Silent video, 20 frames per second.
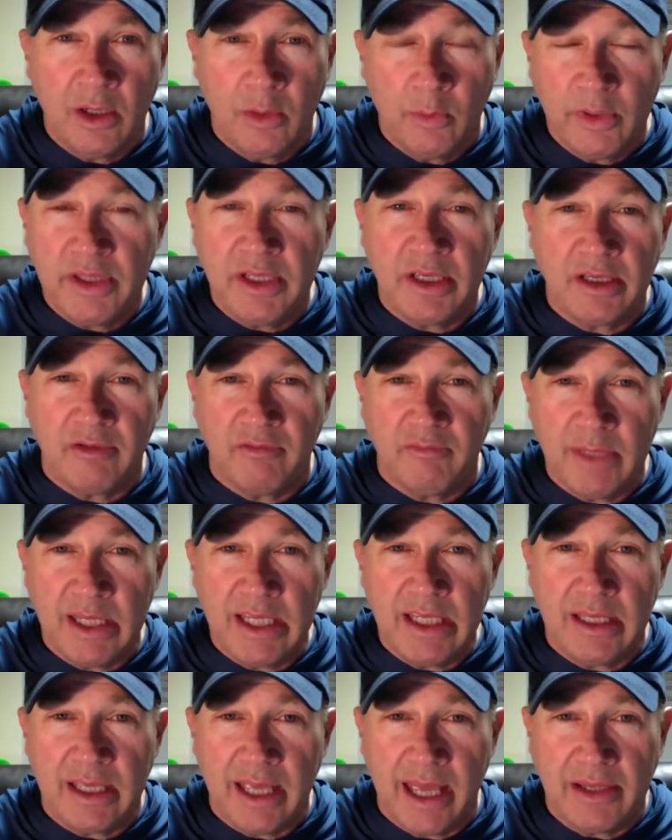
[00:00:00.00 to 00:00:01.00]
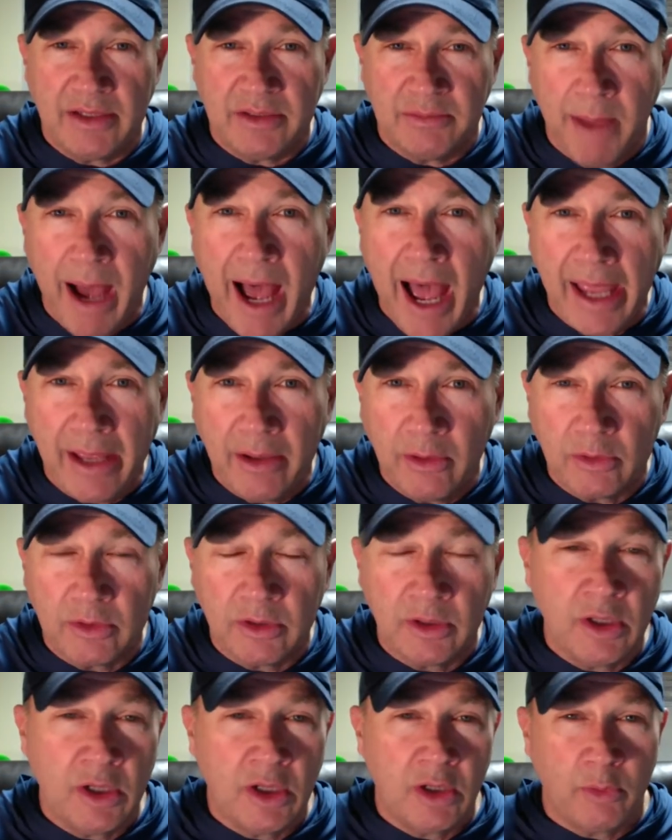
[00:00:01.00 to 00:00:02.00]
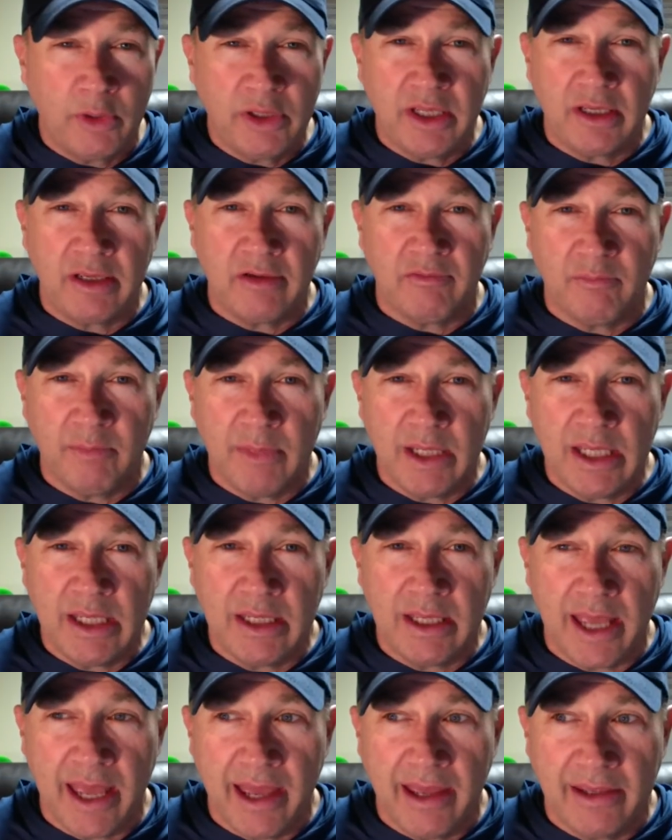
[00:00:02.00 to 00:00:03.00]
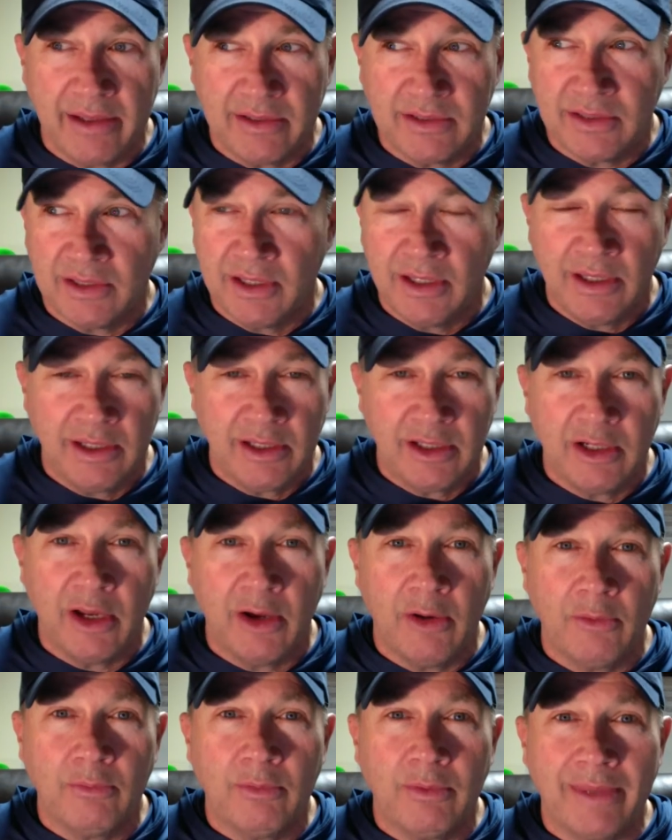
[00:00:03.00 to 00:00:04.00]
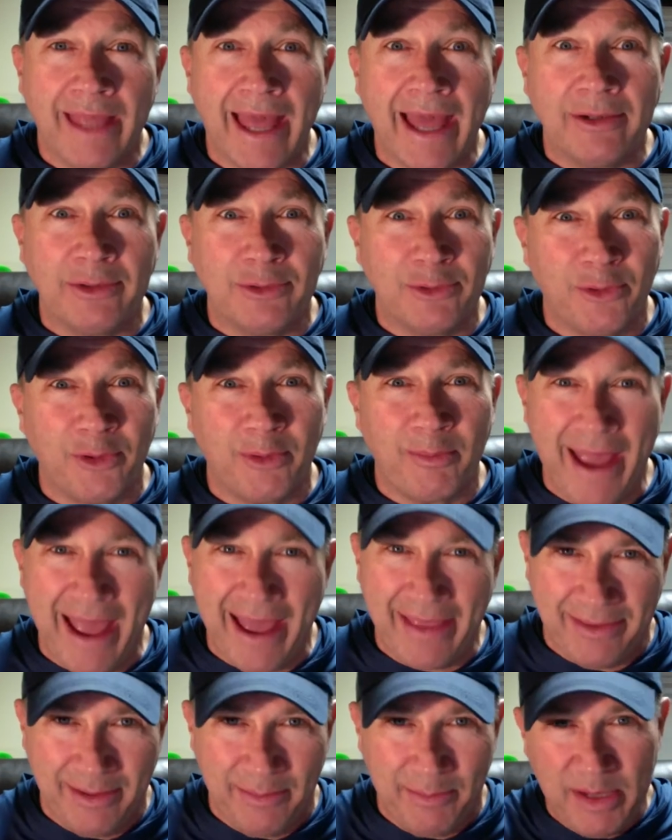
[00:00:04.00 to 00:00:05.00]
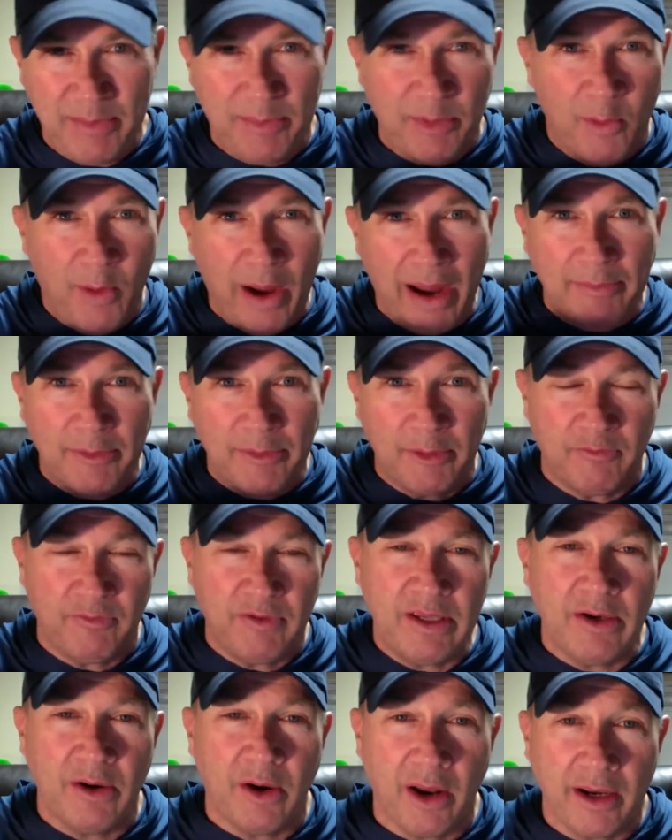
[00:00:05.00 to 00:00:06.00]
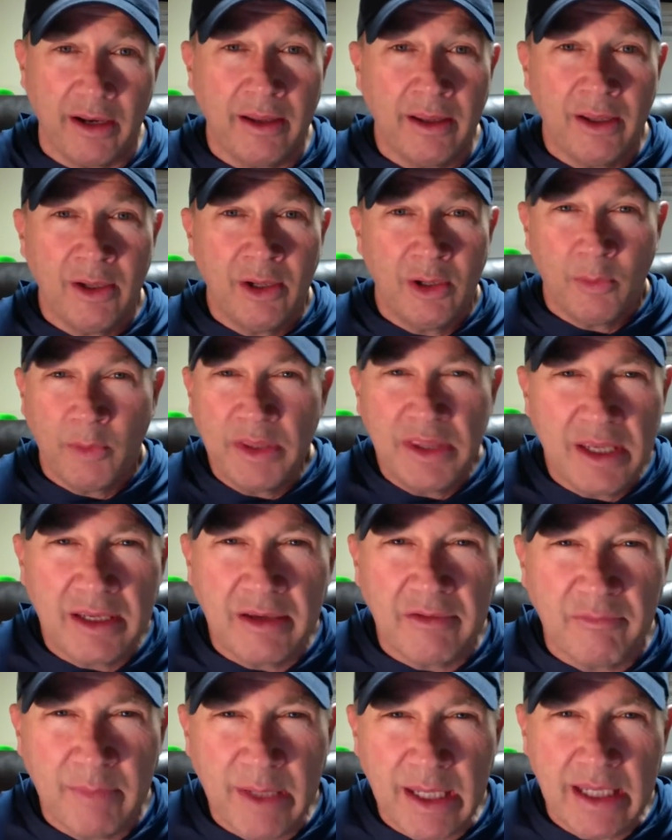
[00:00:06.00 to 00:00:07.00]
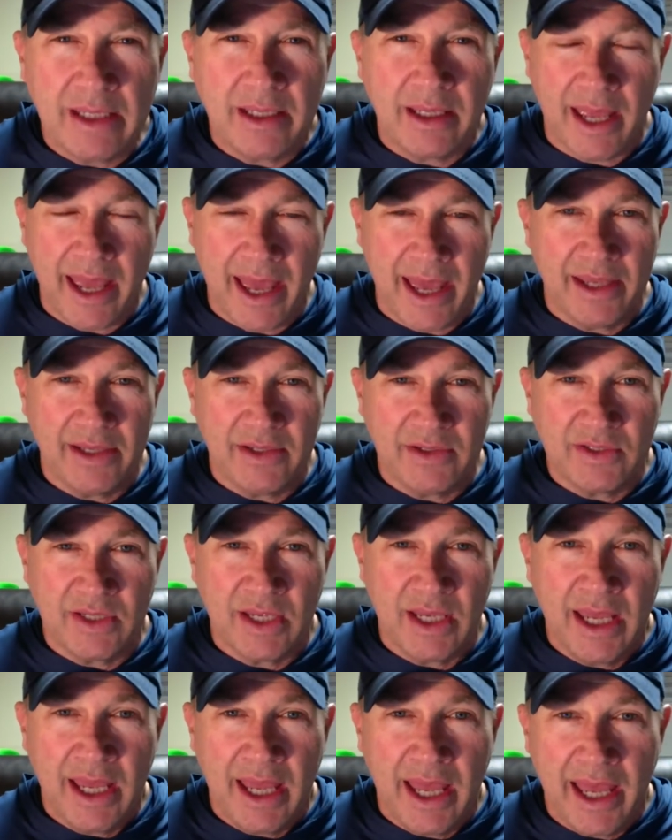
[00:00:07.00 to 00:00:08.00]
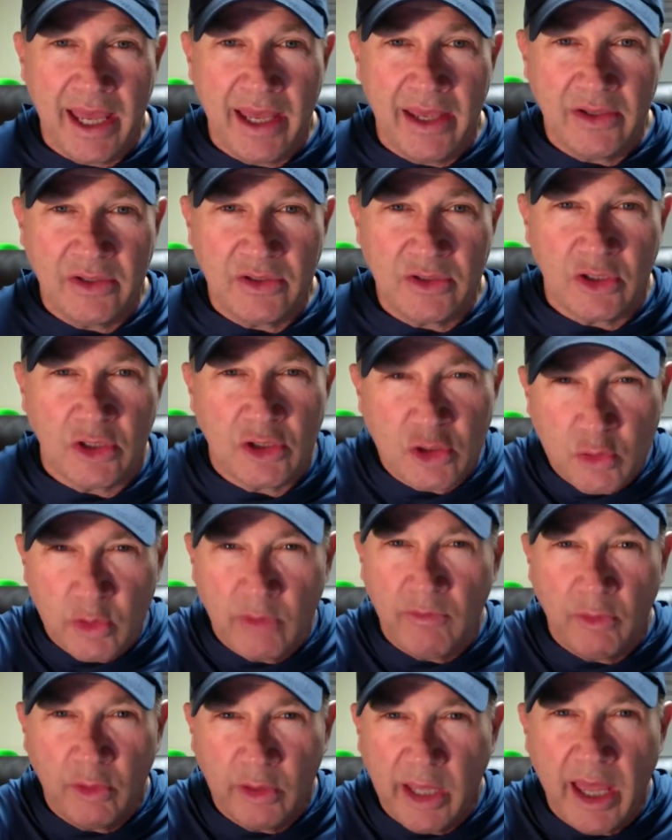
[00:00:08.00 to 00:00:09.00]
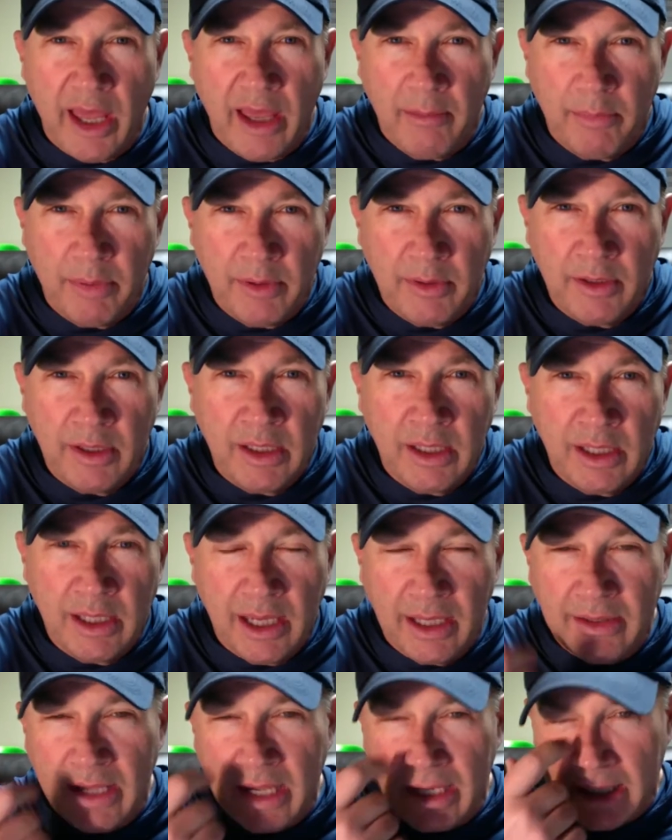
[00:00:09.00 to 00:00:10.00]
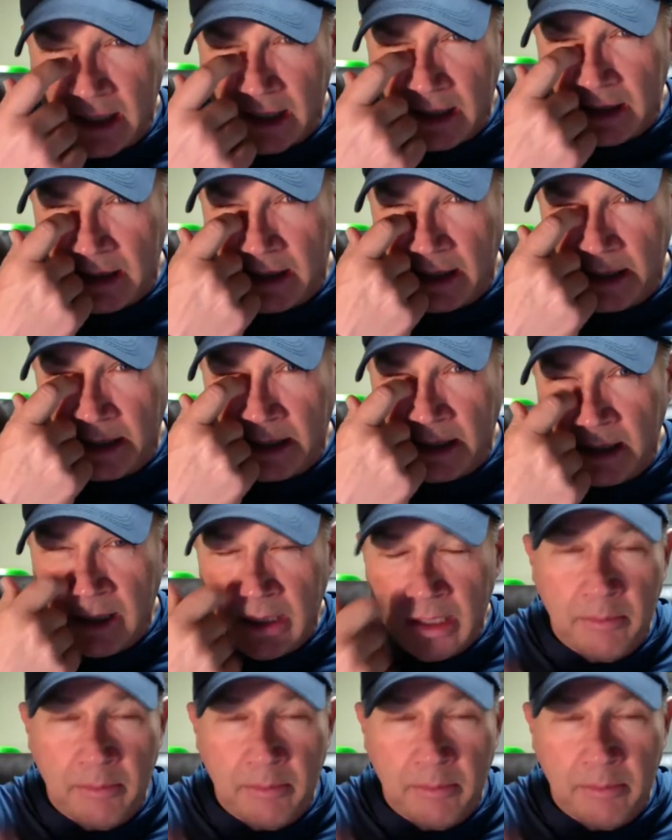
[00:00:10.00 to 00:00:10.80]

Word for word: We think of meek as mild. We think of meek as, you know, that doormat that people wipe their feet on. We think of meek as as shriveled up and that kind of thing.